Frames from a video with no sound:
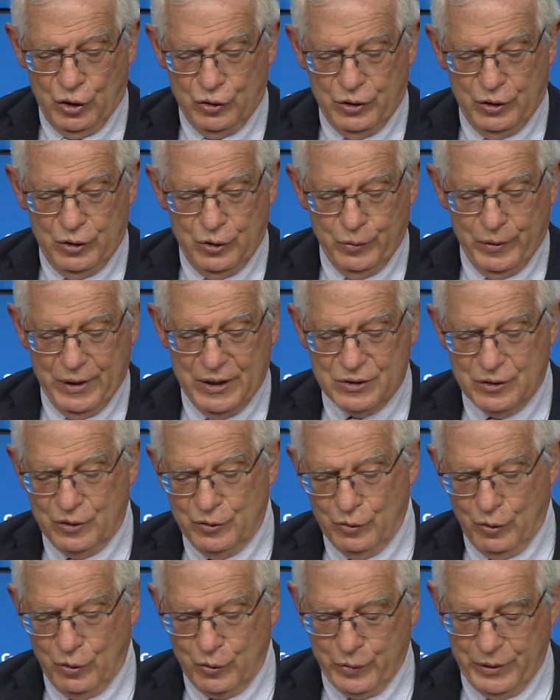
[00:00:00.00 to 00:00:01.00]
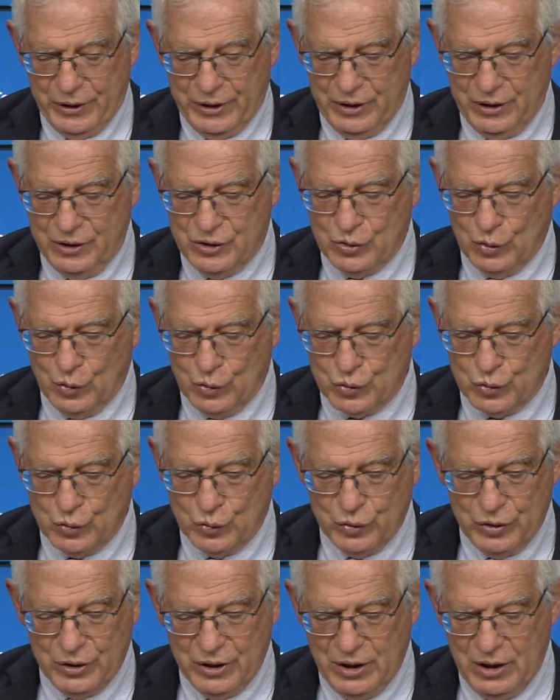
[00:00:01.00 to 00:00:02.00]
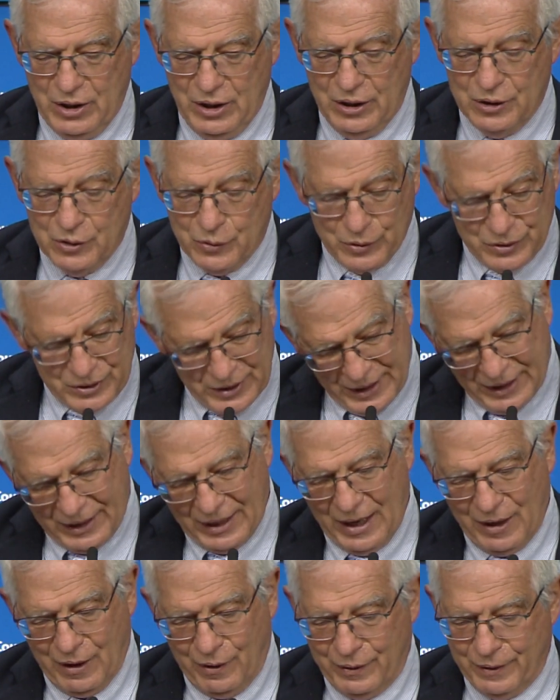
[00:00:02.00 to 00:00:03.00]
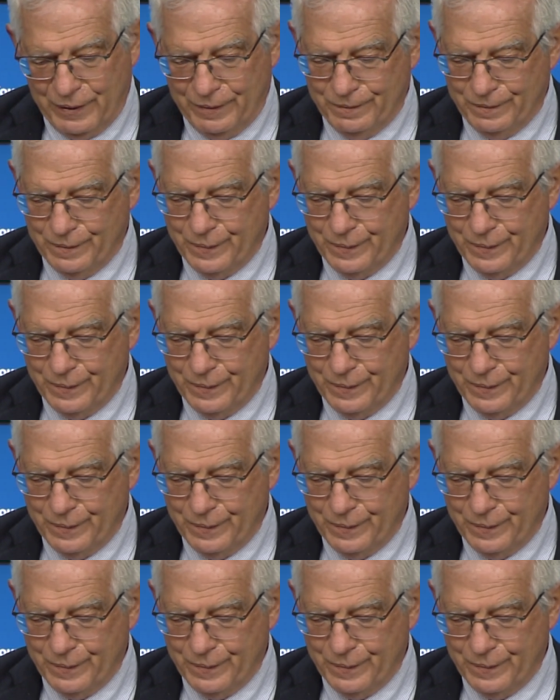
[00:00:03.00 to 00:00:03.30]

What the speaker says: the US and Norway, it's also interest, and Canada.